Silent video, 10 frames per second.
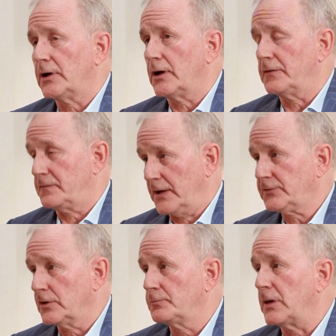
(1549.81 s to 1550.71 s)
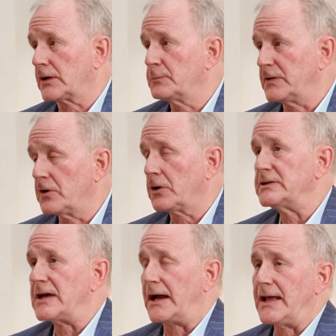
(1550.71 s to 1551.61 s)
effective, but can be very
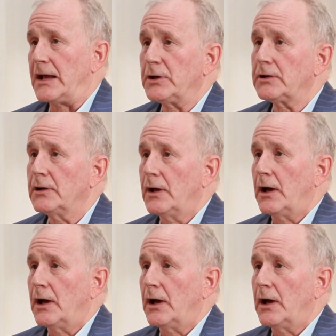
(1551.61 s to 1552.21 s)
dynamic.